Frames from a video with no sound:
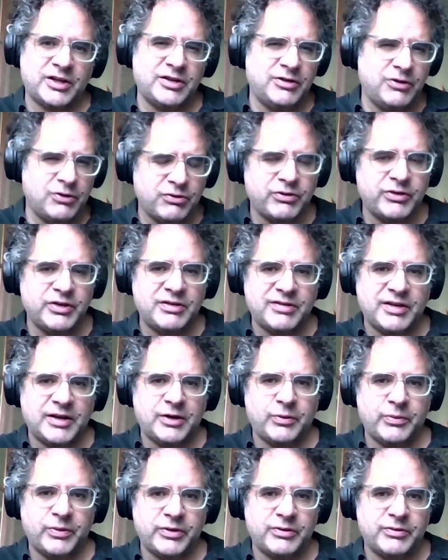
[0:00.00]
I can usually
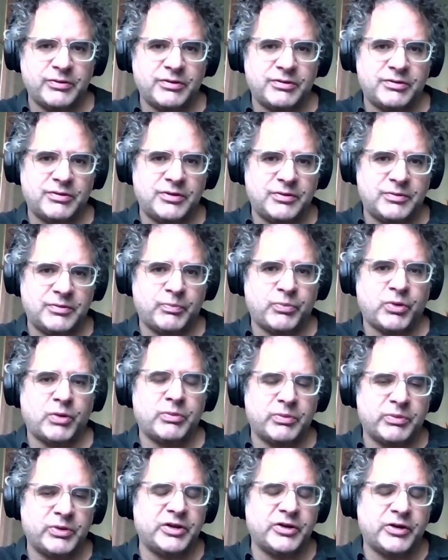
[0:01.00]
tell whether it's
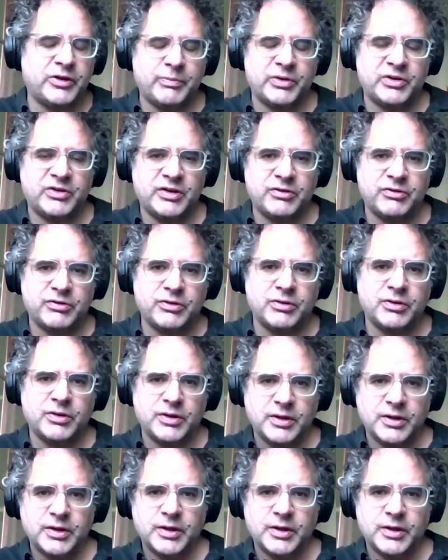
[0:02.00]
probably got potential.